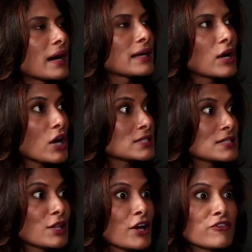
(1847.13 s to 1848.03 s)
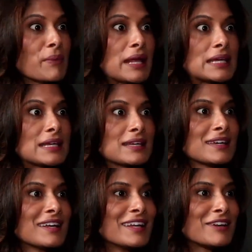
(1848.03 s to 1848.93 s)
It costs a lot of money,
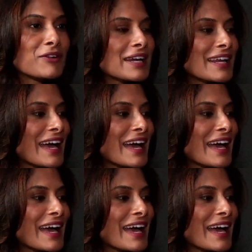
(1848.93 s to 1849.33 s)
right?